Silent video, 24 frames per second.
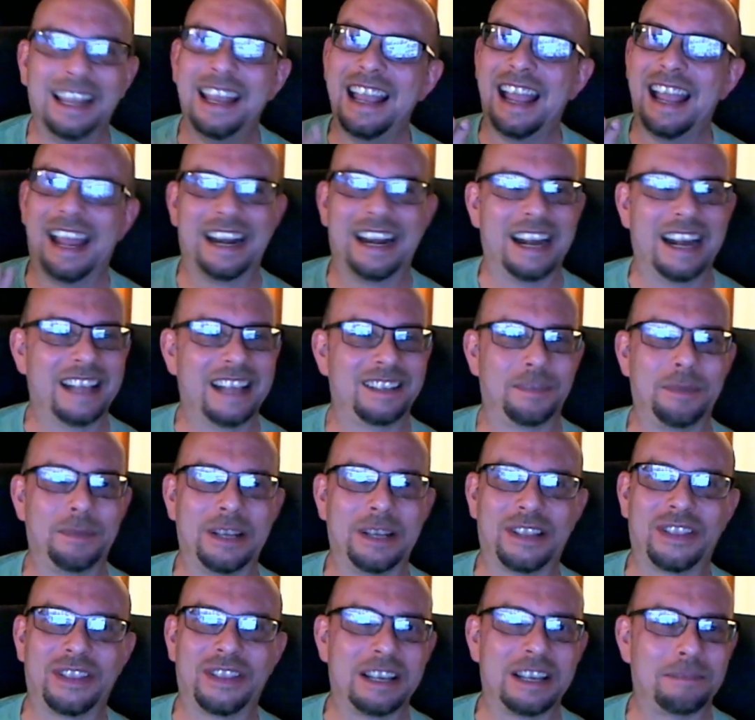and that's a
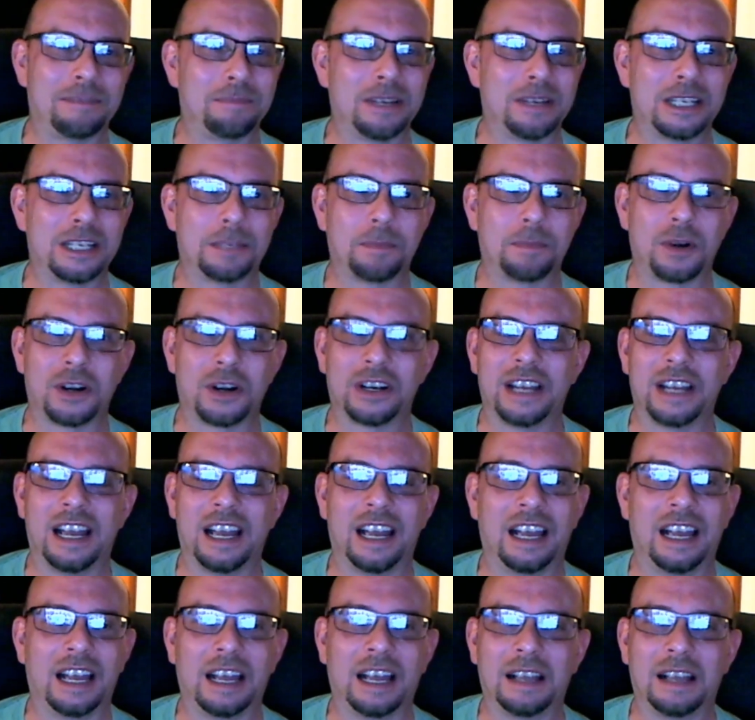big thing in Pittsburgh.
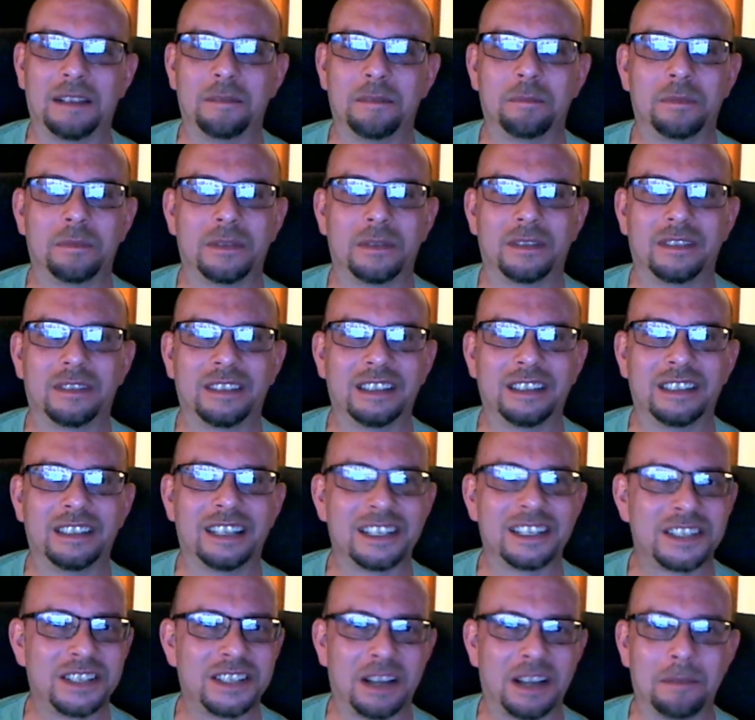Uh,
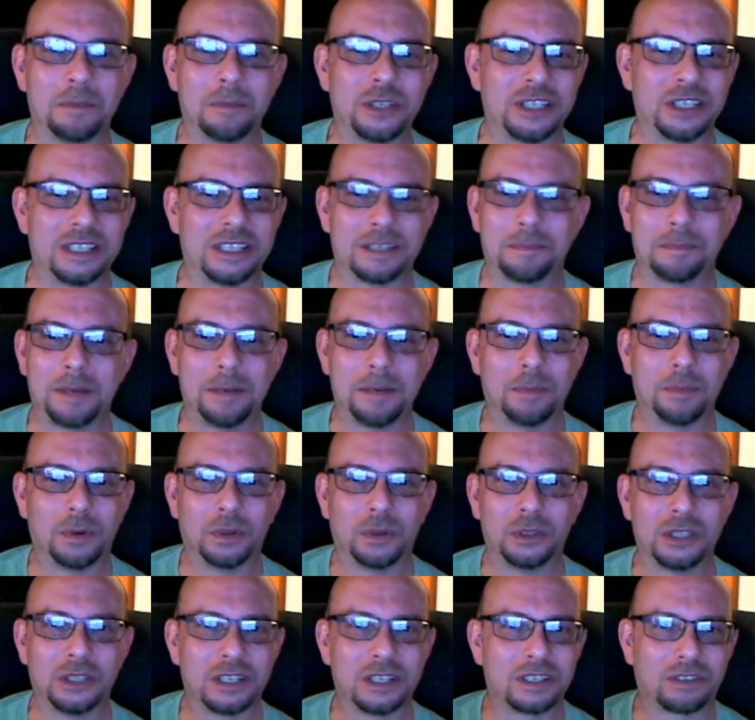assumptions. People
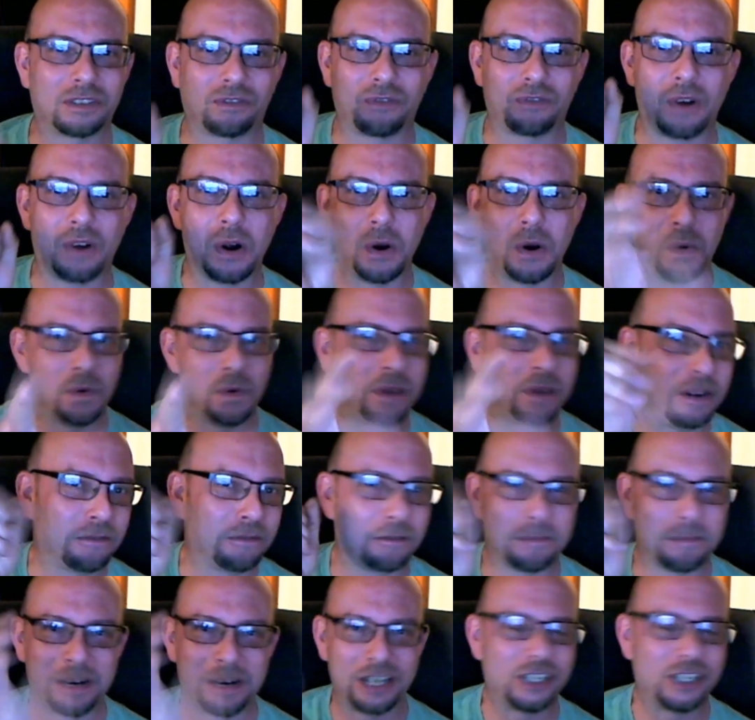just throw
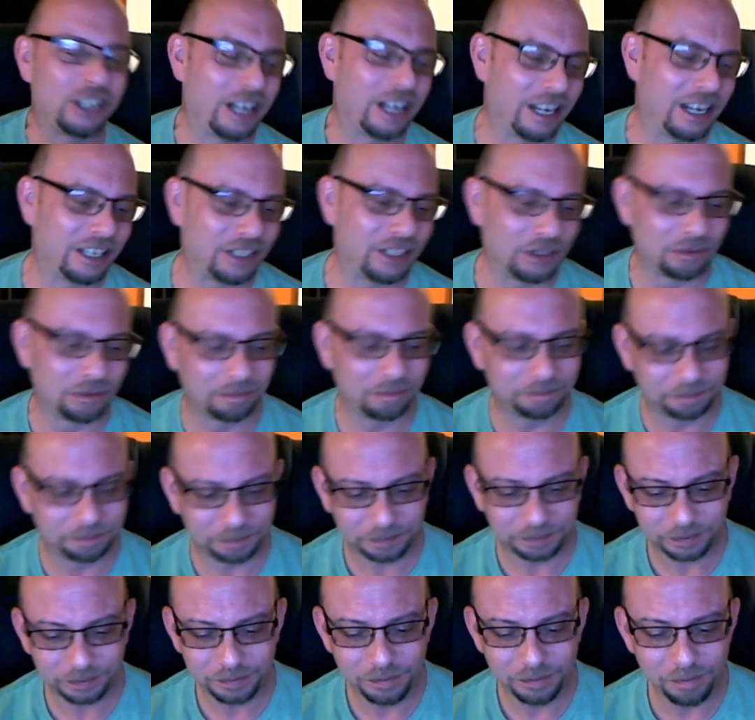information at you.
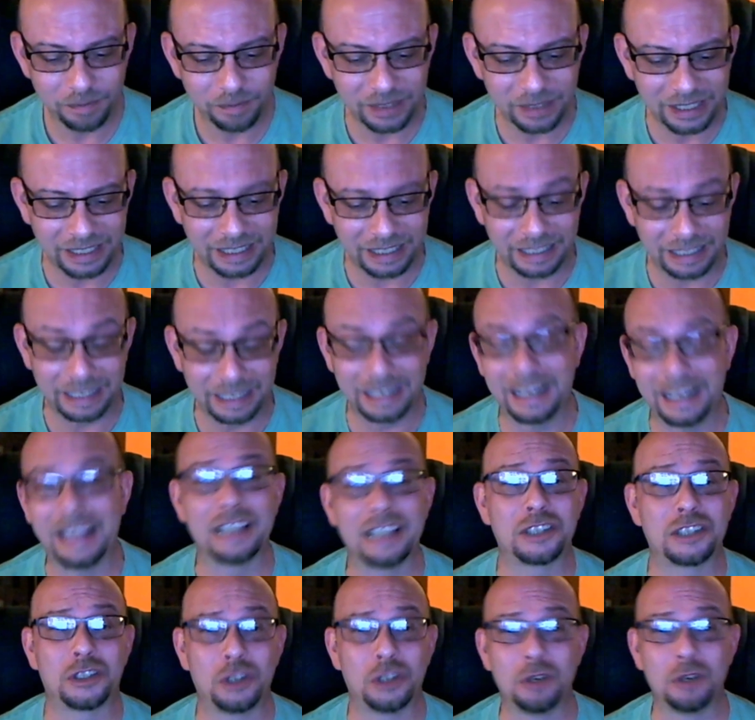And they
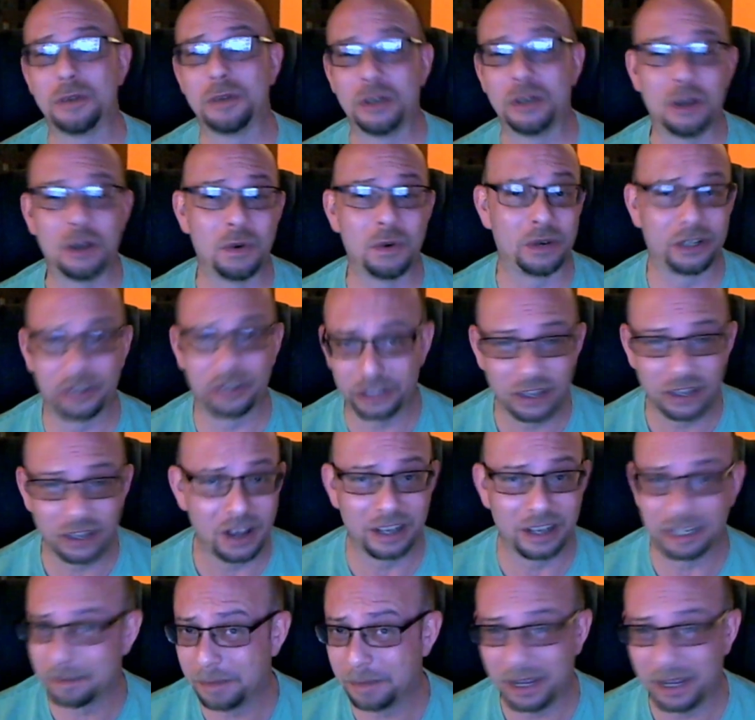assume you know what you're
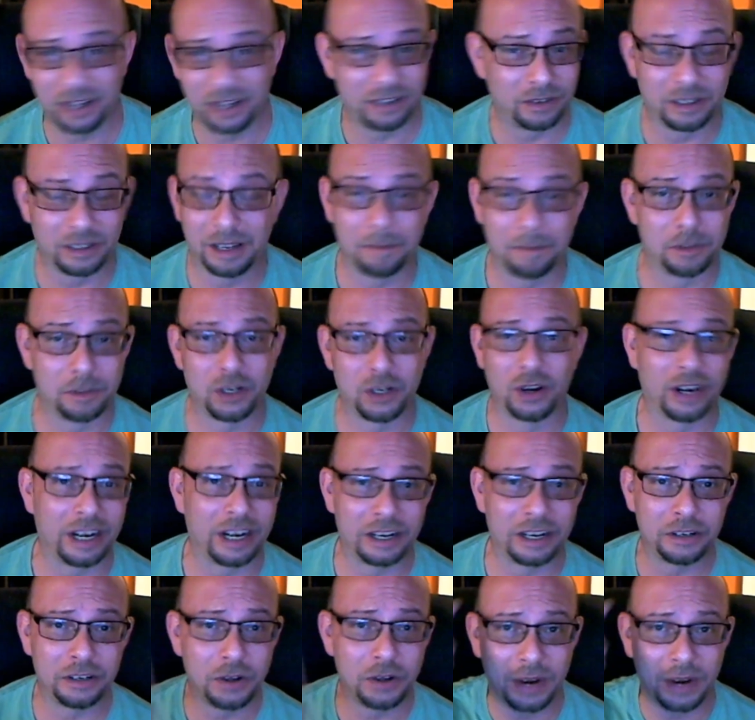talking about. I'm sorry, I
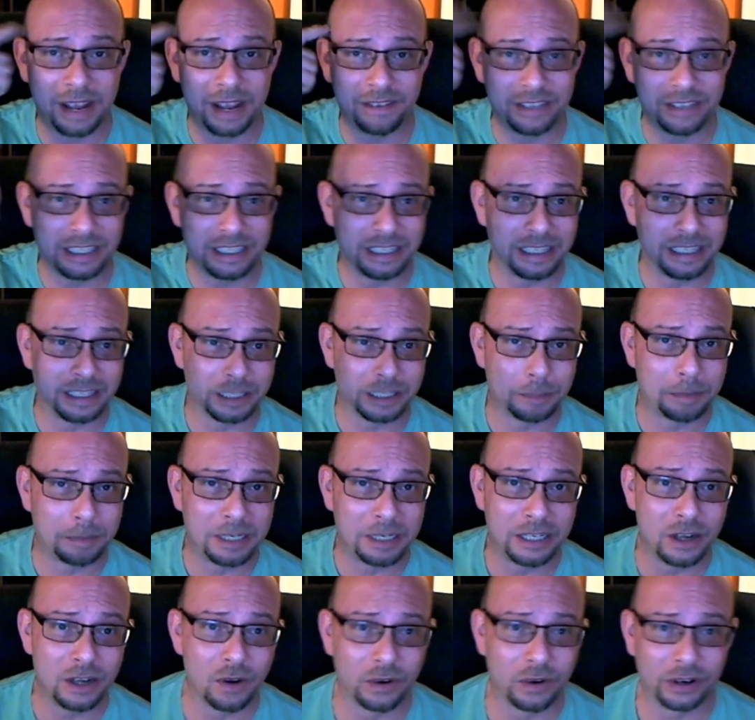don't have the ESP
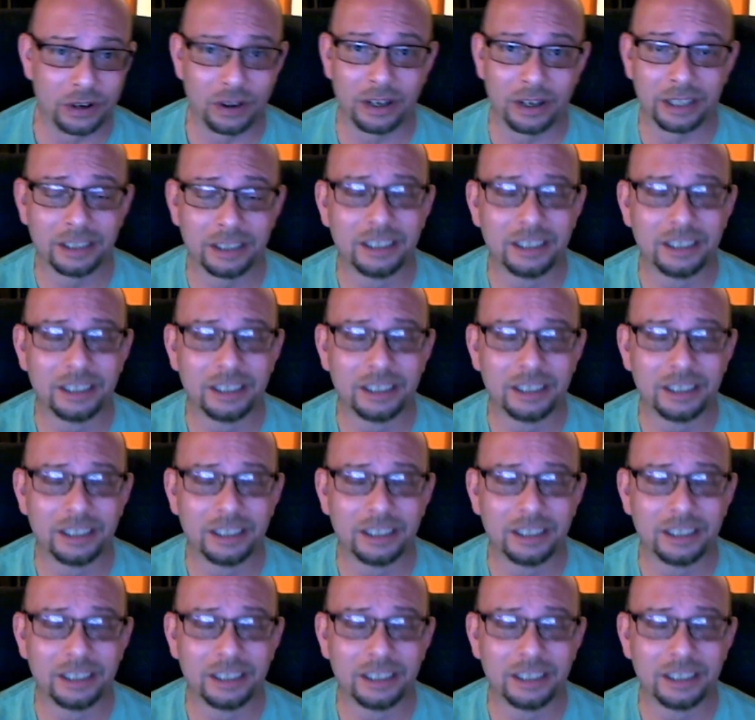going on.